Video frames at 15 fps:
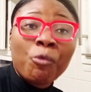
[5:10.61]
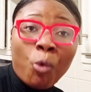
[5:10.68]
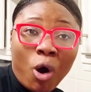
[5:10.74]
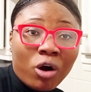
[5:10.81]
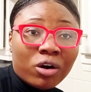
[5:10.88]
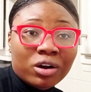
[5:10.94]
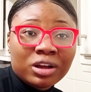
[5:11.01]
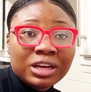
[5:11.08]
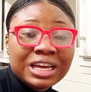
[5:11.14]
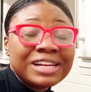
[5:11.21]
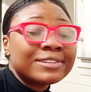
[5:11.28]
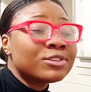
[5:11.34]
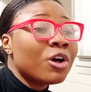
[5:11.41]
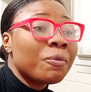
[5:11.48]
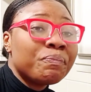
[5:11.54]
work,
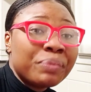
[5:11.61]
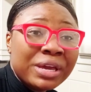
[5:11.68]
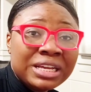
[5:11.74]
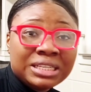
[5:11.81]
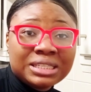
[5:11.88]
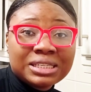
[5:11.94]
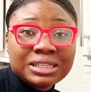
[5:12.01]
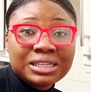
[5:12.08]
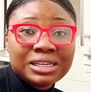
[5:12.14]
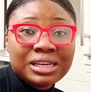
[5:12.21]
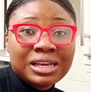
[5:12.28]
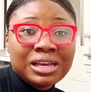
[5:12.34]
it's not beans.